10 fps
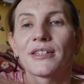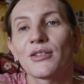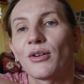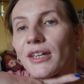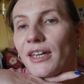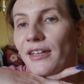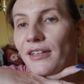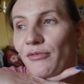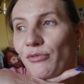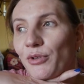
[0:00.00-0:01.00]
it's
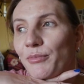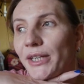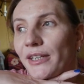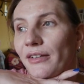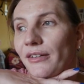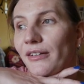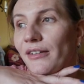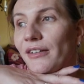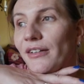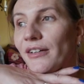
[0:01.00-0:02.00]
okay for me,
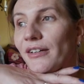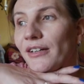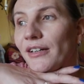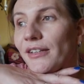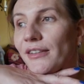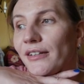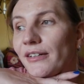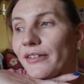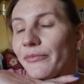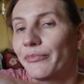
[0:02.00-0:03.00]
and
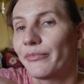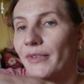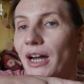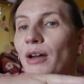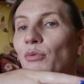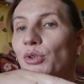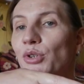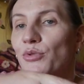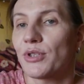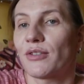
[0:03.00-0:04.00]
then I would
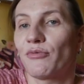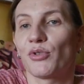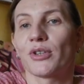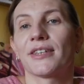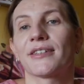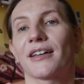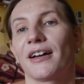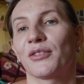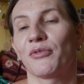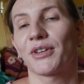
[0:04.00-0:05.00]
use it for this
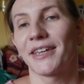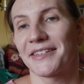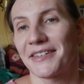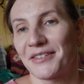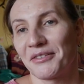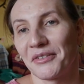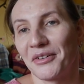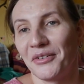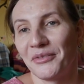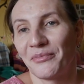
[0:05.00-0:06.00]
kind of cases, you
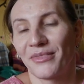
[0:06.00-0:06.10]
know.